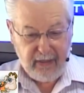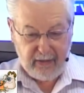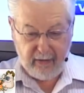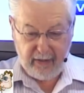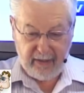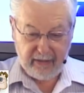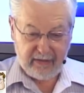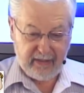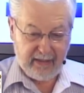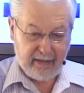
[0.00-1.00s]
there is
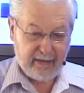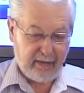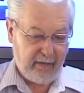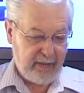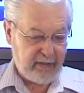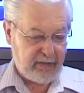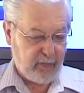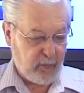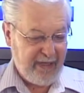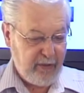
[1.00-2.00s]
the
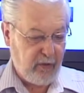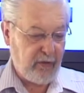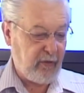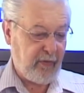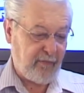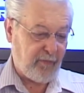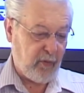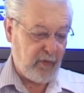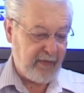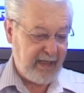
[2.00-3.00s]
reader
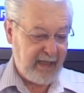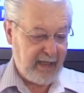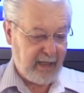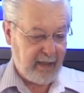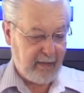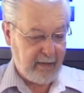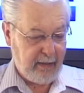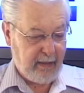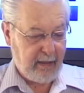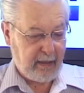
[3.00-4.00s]
for the
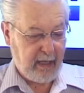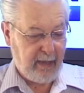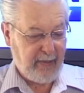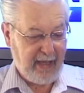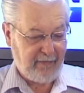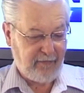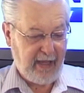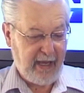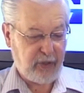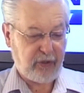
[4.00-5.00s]
compact
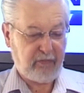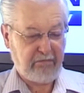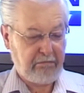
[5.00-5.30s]
flash